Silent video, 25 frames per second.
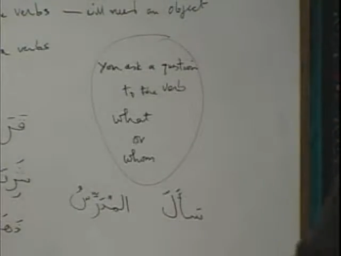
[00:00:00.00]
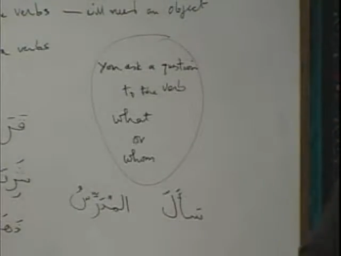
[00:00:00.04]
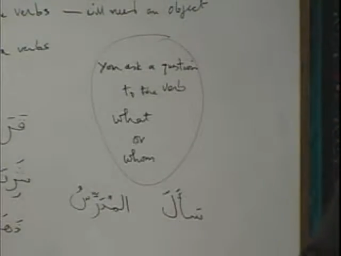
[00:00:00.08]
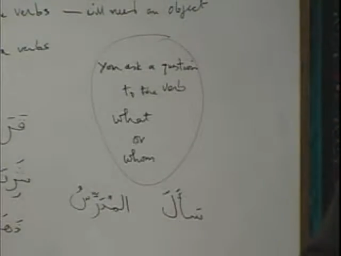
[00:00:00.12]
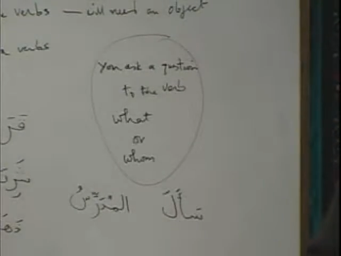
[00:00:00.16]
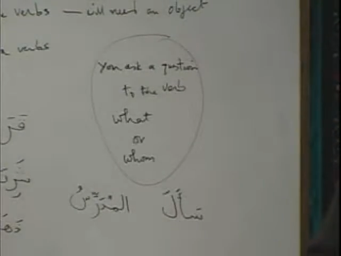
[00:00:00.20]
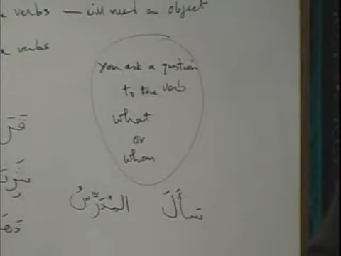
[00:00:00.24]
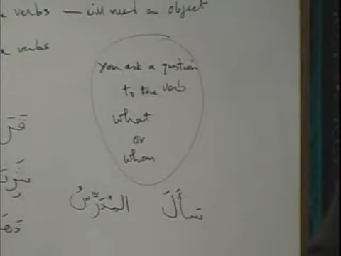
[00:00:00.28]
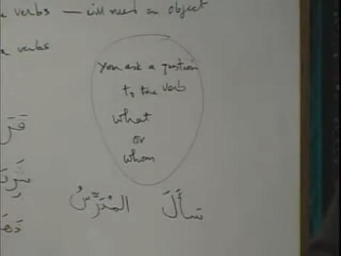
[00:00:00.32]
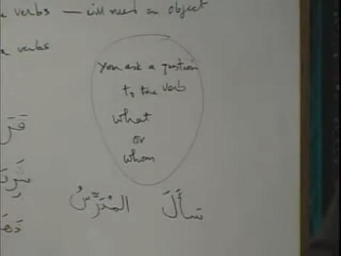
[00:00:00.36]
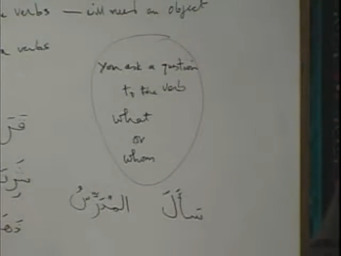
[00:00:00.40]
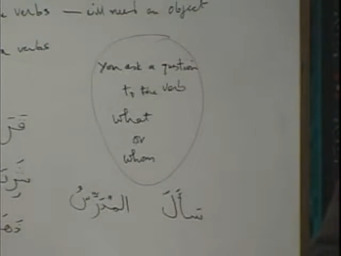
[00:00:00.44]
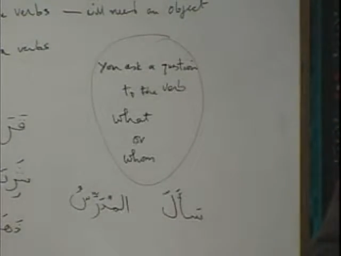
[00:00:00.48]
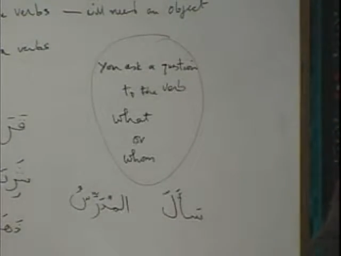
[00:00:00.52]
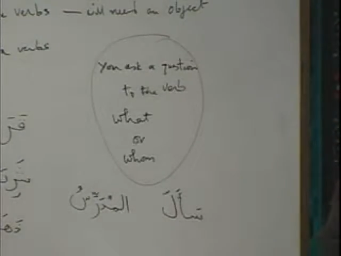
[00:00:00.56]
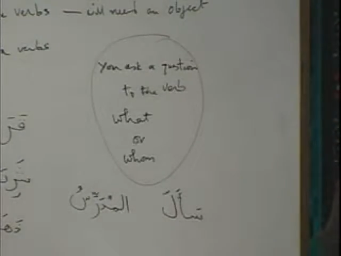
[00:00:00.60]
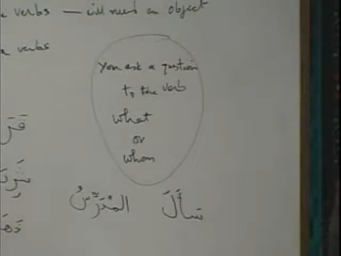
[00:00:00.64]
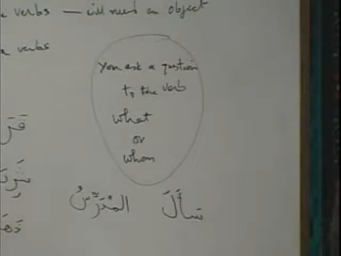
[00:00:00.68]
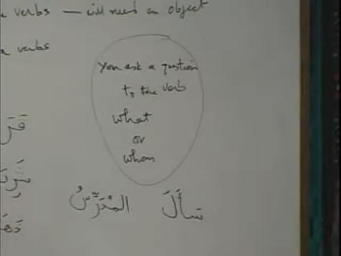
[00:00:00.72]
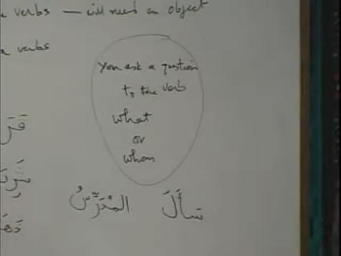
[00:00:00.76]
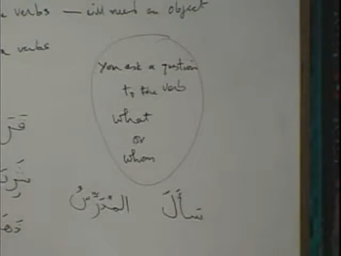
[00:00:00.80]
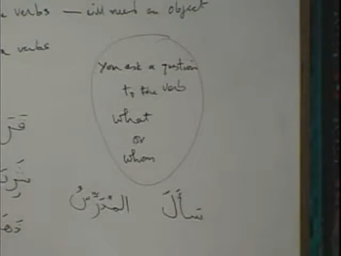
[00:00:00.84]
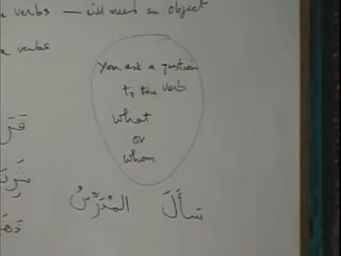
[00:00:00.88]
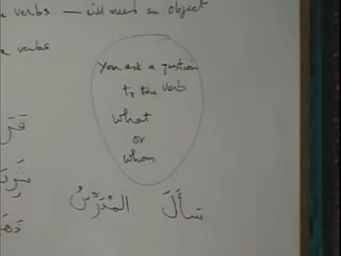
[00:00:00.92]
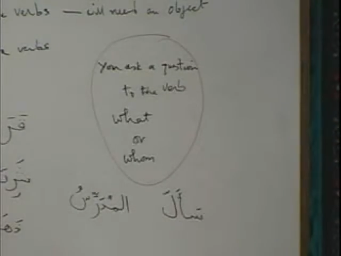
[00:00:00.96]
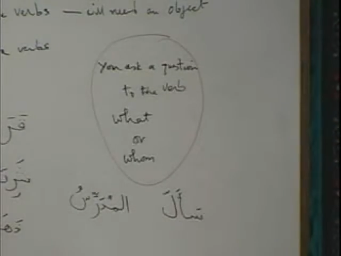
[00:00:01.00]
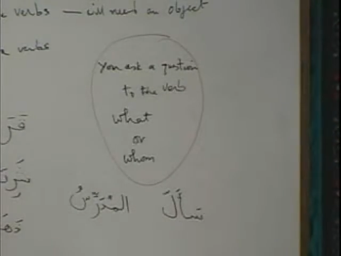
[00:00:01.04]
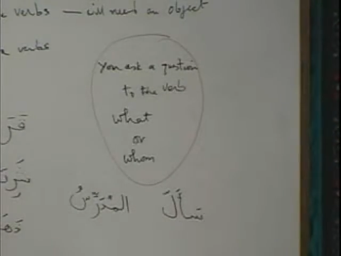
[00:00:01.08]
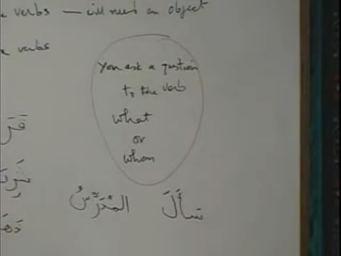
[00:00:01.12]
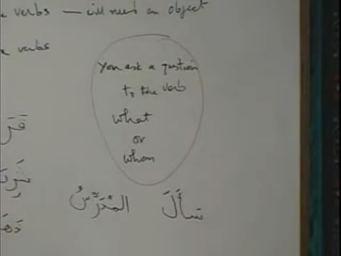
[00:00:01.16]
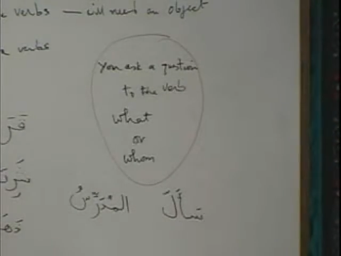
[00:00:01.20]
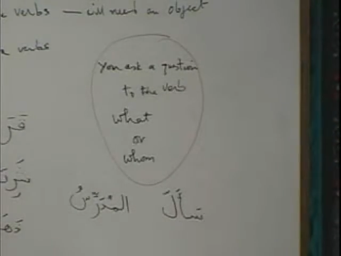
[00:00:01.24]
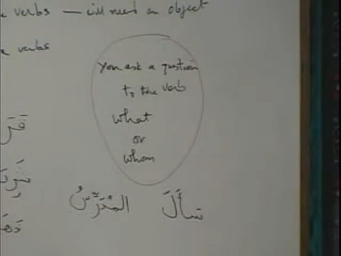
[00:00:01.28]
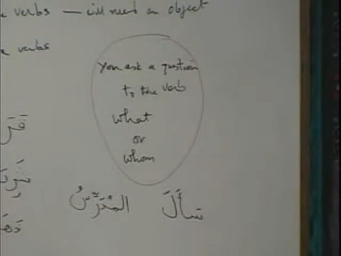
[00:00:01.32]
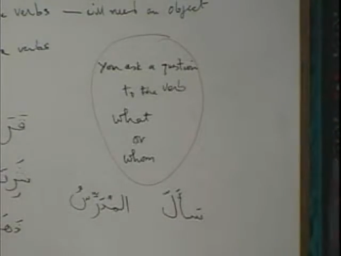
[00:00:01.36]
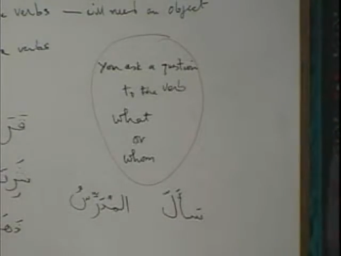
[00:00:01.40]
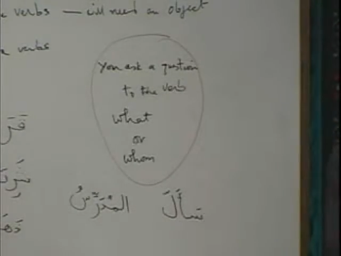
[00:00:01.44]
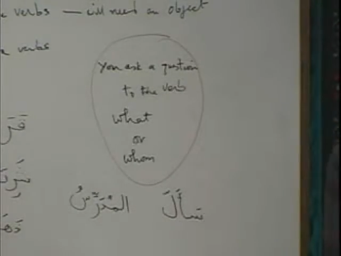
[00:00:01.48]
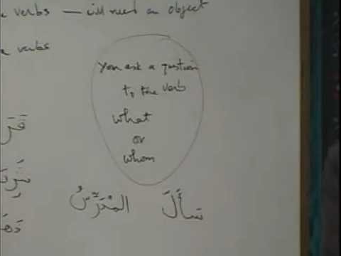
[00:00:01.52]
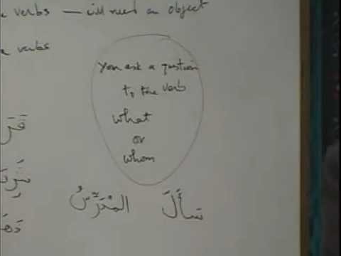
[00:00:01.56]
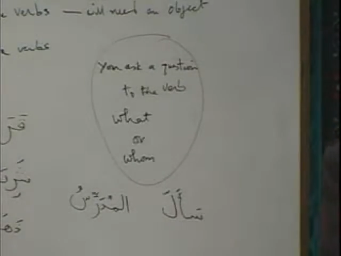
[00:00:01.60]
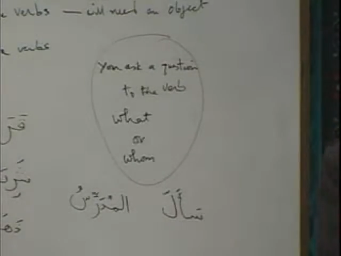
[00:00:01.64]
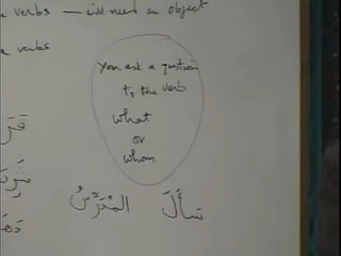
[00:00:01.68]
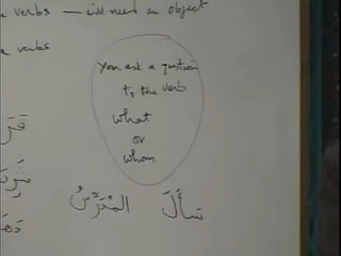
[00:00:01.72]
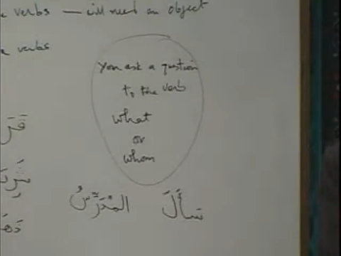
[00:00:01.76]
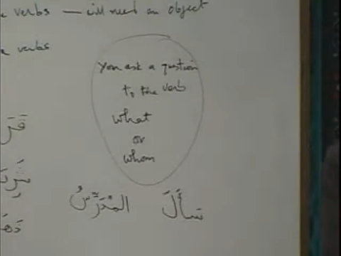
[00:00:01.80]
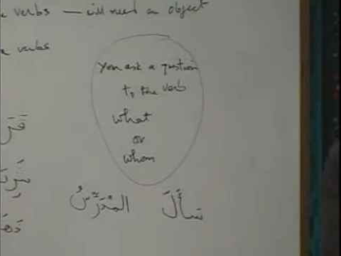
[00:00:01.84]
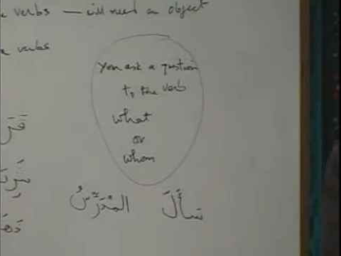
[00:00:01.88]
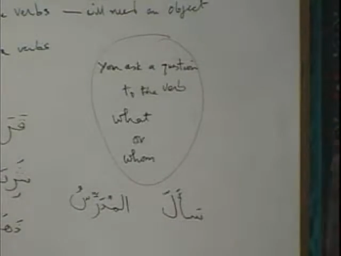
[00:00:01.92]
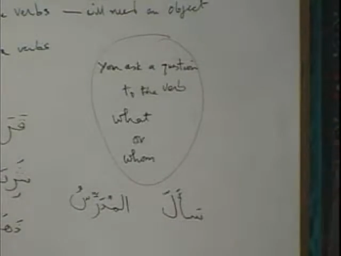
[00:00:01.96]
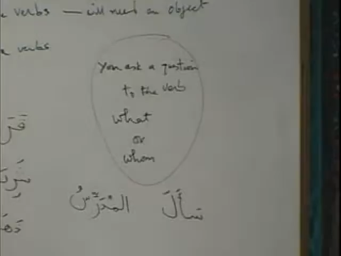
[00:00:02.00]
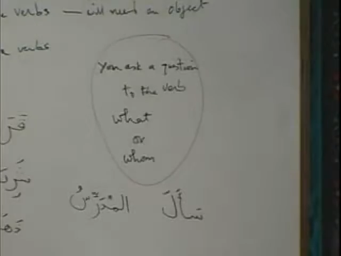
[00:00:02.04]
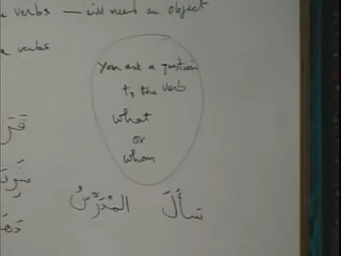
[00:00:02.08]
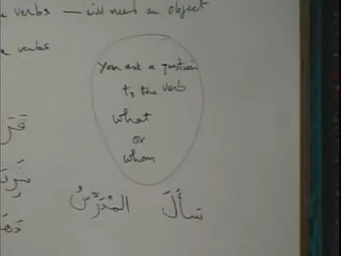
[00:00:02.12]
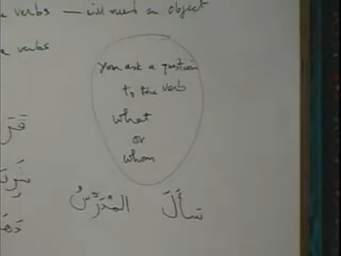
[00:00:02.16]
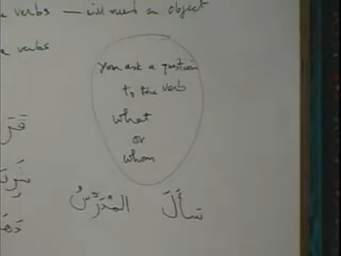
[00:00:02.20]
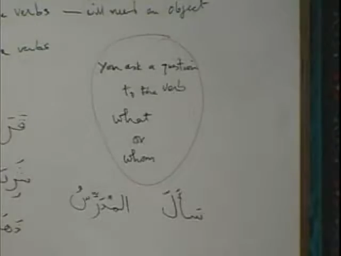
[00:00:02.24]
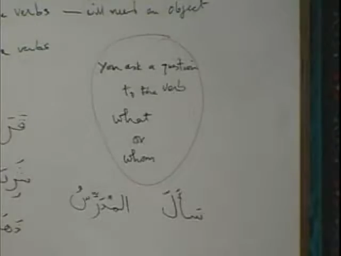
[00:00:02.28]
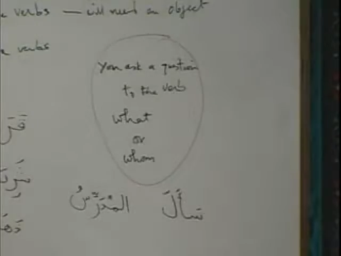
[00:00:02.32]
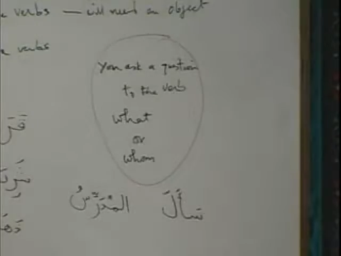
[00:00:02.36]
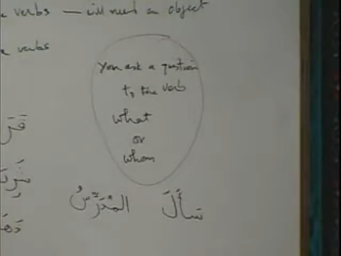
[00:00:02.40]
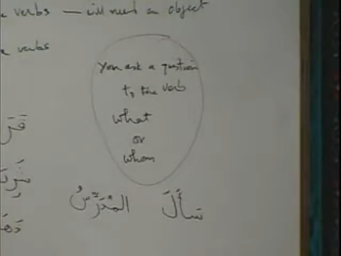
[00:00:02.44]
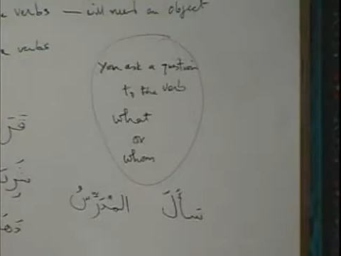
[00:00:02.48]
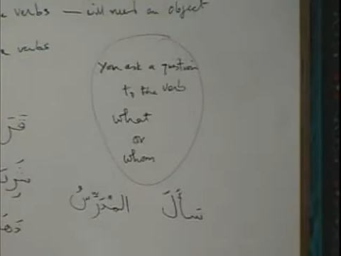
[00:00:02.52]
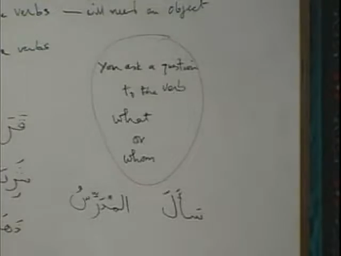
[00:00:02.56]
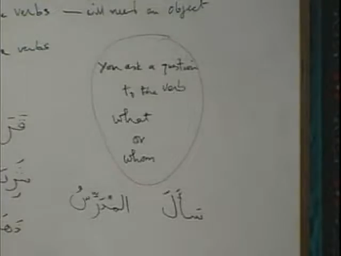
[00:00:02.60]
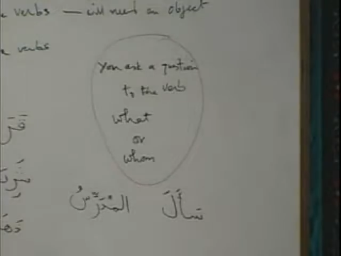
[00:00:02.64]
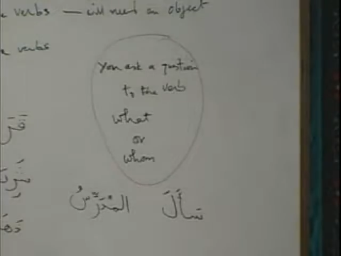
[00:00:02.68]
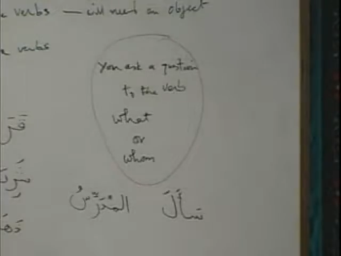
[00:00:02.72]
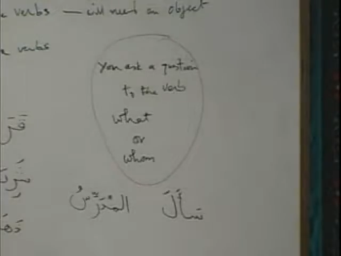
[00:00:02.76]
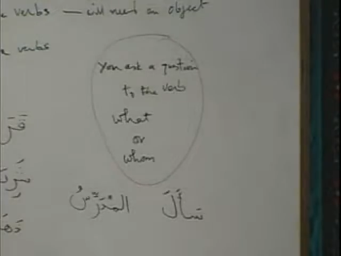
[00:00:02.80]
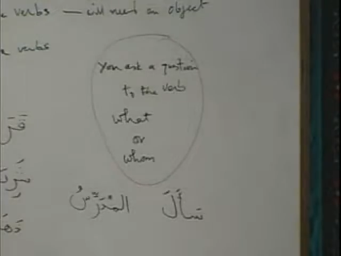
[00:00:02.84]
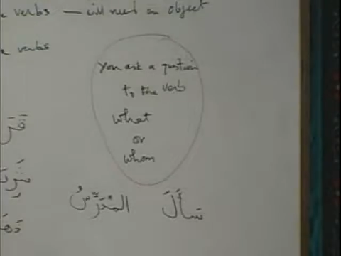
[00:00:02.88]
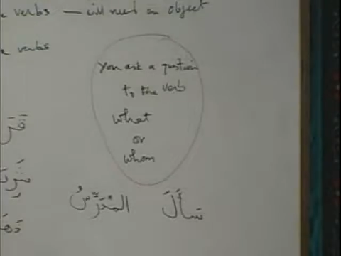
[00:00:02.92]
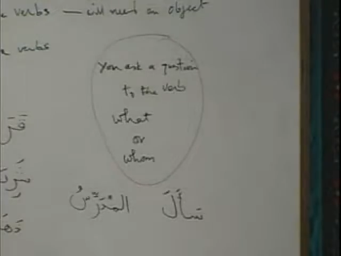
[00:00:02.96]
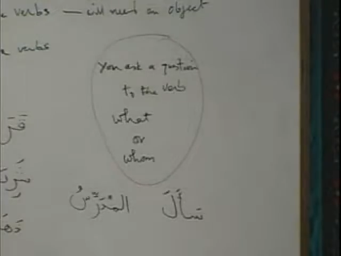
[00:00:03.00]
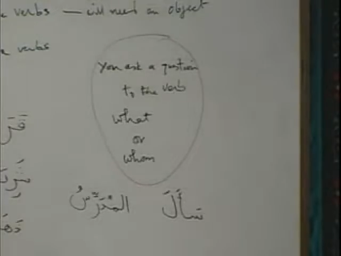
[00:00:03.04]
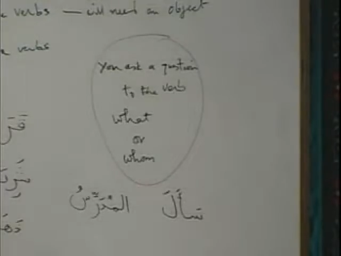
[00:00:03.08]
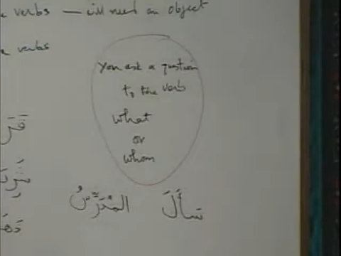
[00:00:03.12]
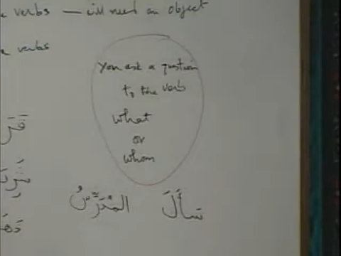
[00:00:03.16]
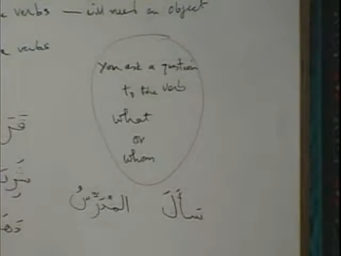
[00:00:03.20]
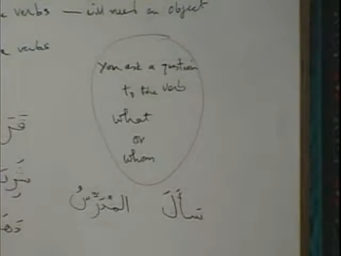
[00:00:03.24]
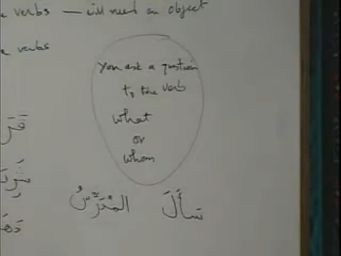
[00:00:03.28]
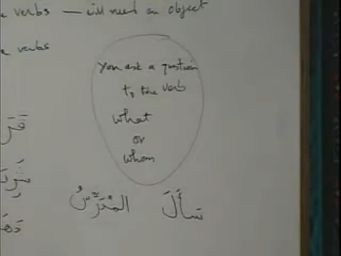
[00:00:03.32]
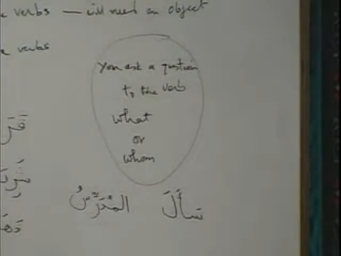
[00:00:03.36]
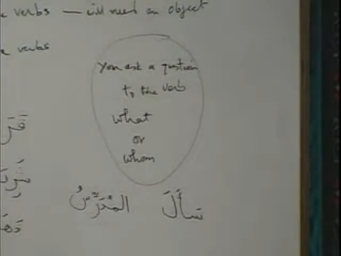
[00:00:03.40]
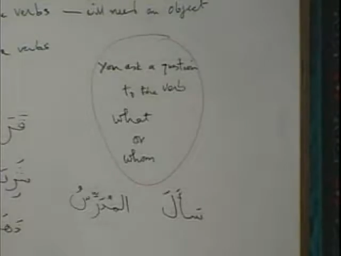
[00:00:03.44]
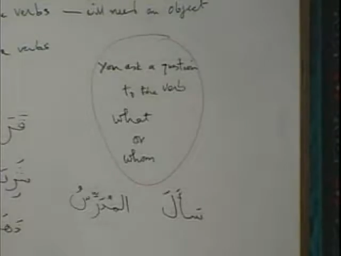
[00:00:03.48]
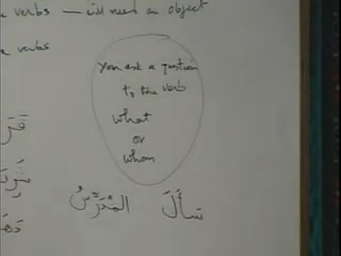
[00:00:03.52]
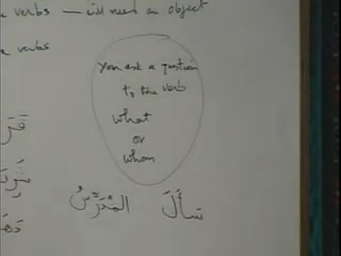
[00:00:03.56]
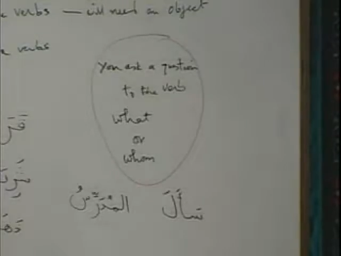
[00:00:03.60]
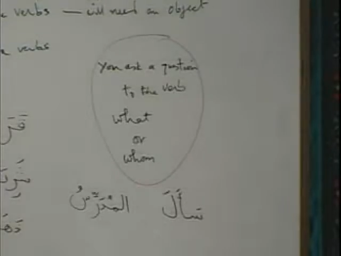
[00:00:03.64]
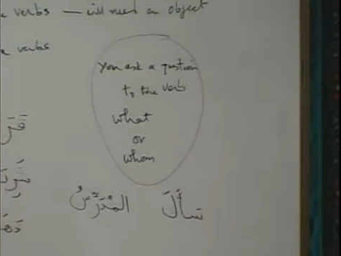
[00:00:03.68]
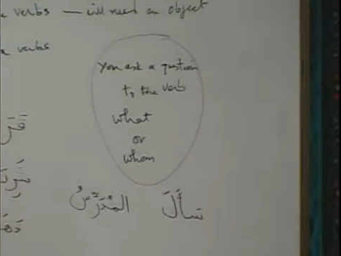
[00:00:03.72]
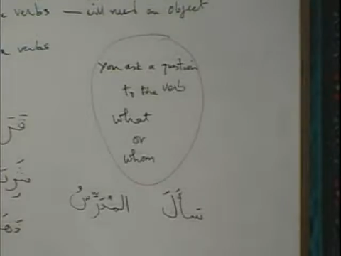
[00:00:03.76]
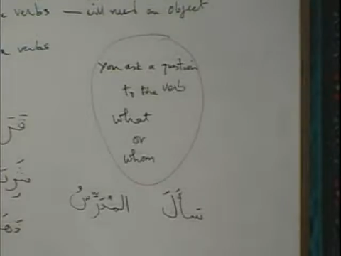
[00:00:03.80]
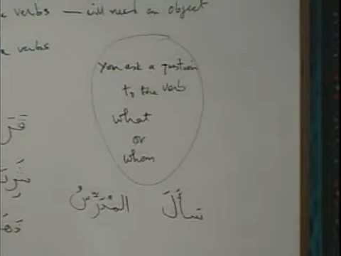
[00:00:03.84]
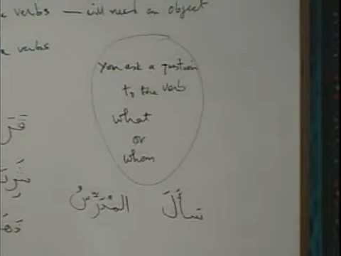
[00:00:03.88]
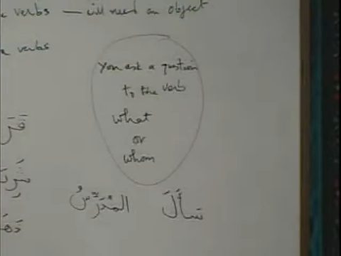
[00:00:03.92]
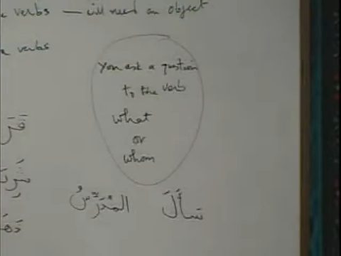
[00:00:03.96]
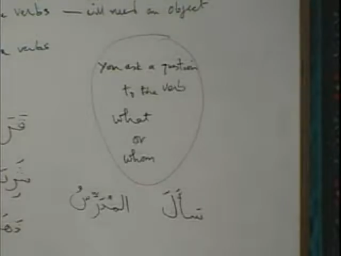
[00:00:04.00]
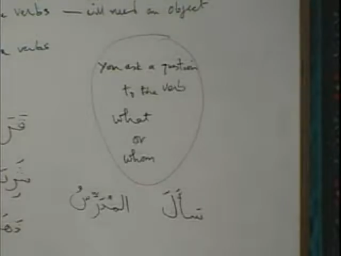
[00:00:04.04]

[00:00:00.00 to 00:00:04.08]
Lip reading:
No face is visible, so there are no lips to read.